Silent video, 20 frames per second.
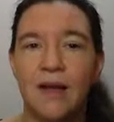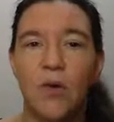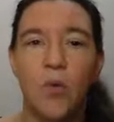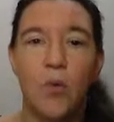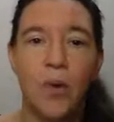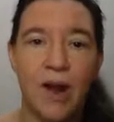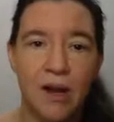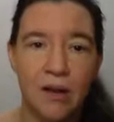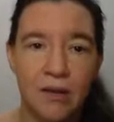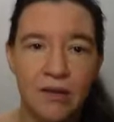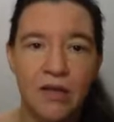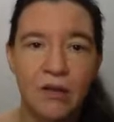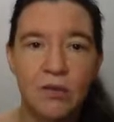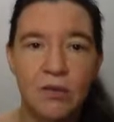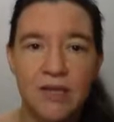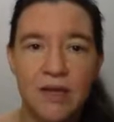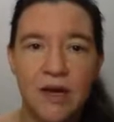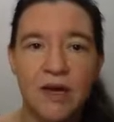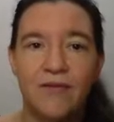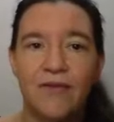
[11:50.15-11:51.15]
Well,
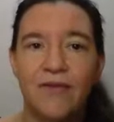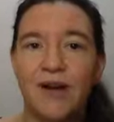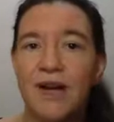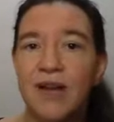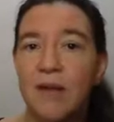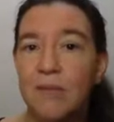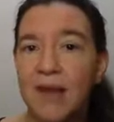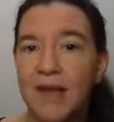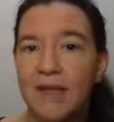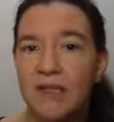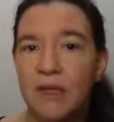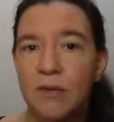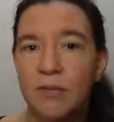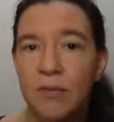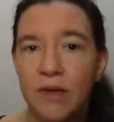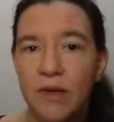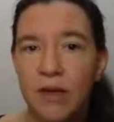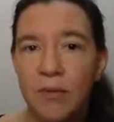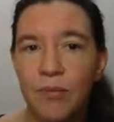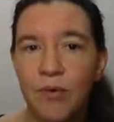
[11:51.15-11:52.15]
those are very basic
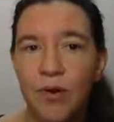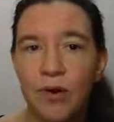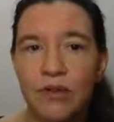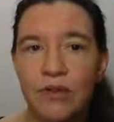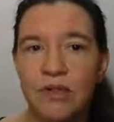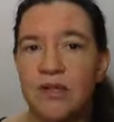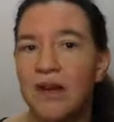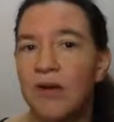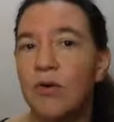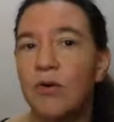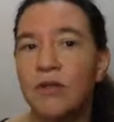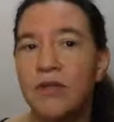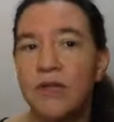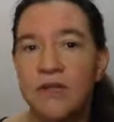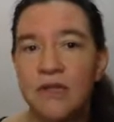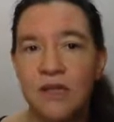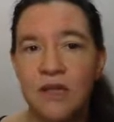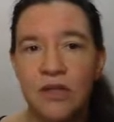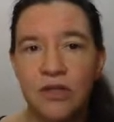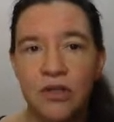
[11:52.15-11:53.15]
building blocks, and all the
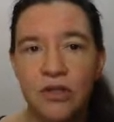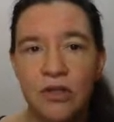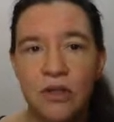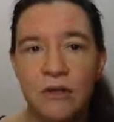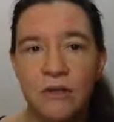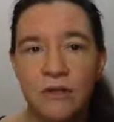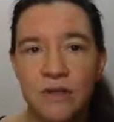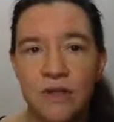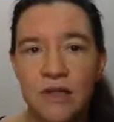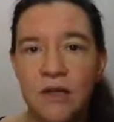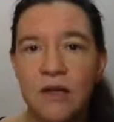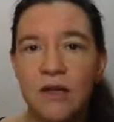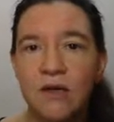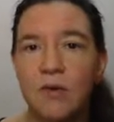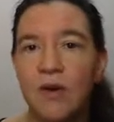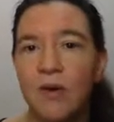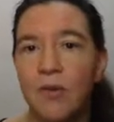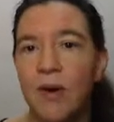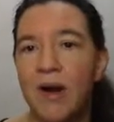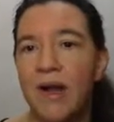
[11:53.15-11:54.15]
signatures you've seen
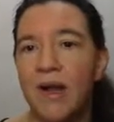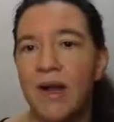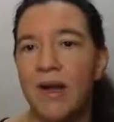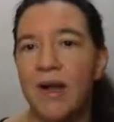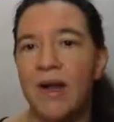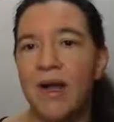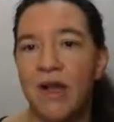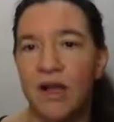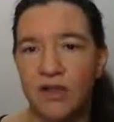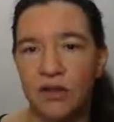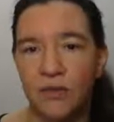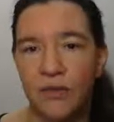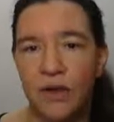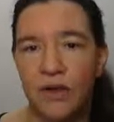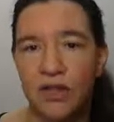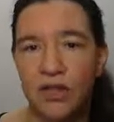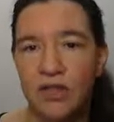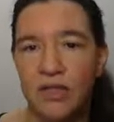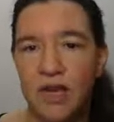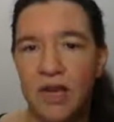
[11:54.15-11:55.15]
require hash
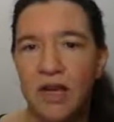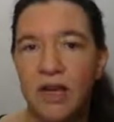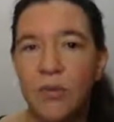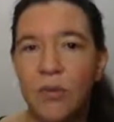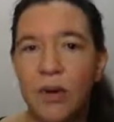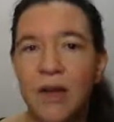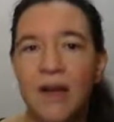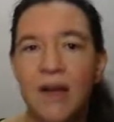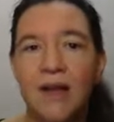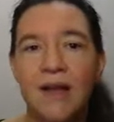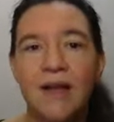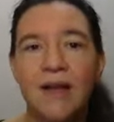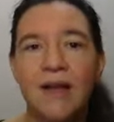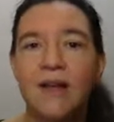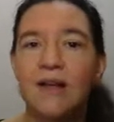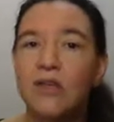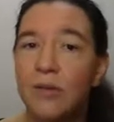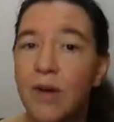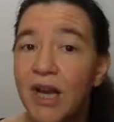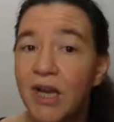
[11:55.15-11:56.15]
functions anyway.
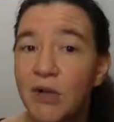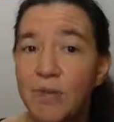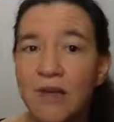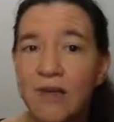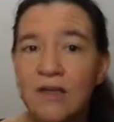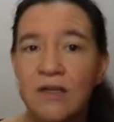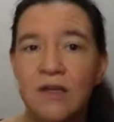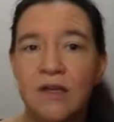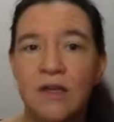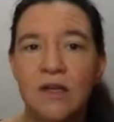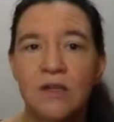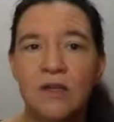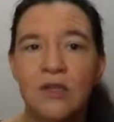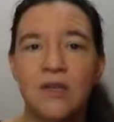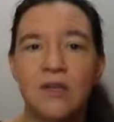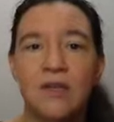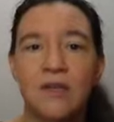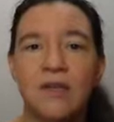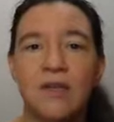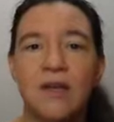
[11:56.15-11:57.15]
So hash-based
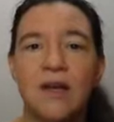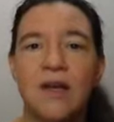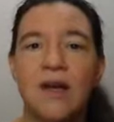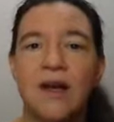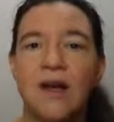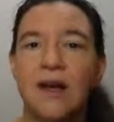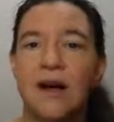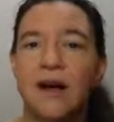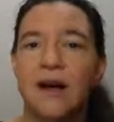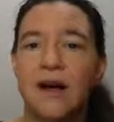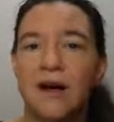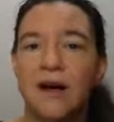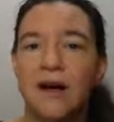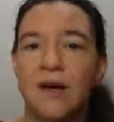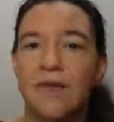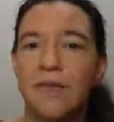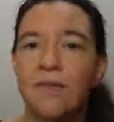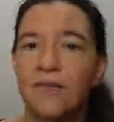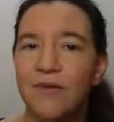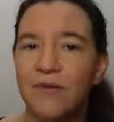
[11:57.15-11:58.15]
signatures
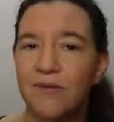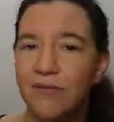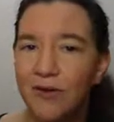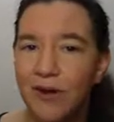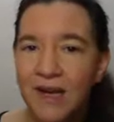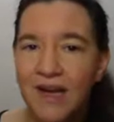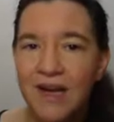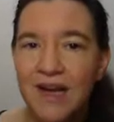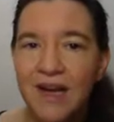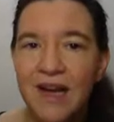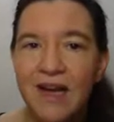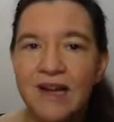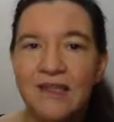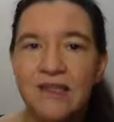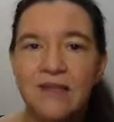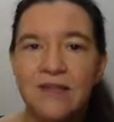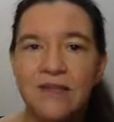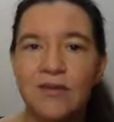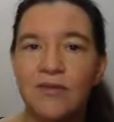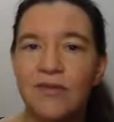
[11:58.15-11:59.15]
are very
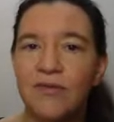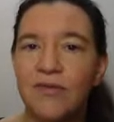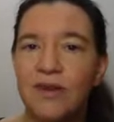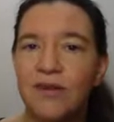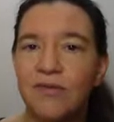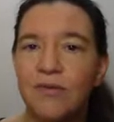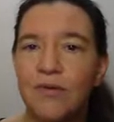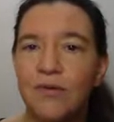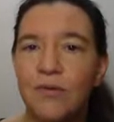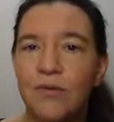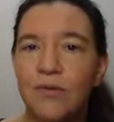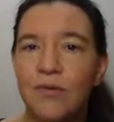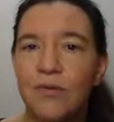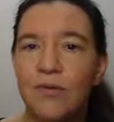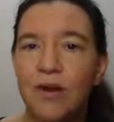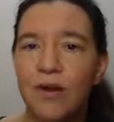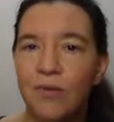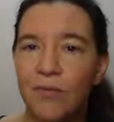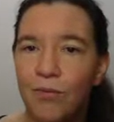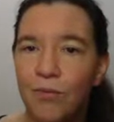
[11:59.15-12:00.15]
nice if you
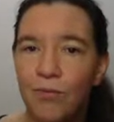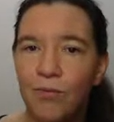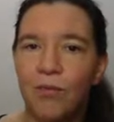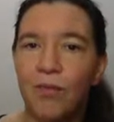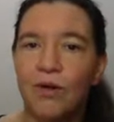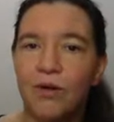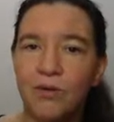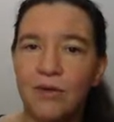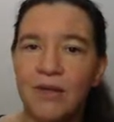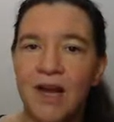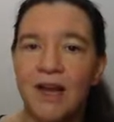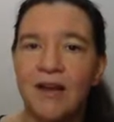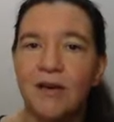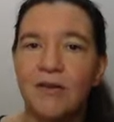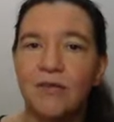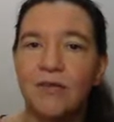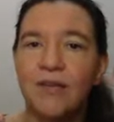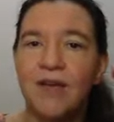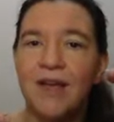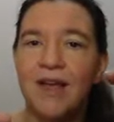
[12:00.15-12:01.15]
want to kind
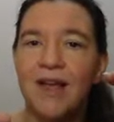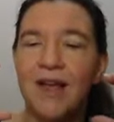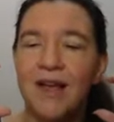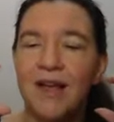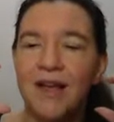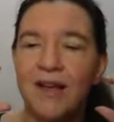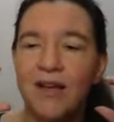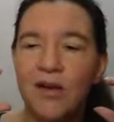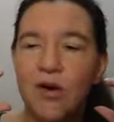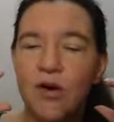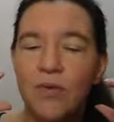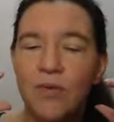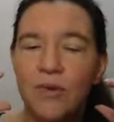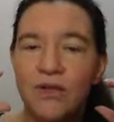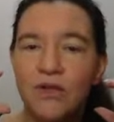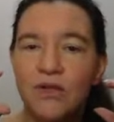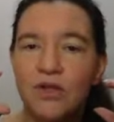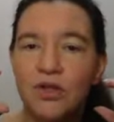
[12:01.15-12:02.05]
of go with a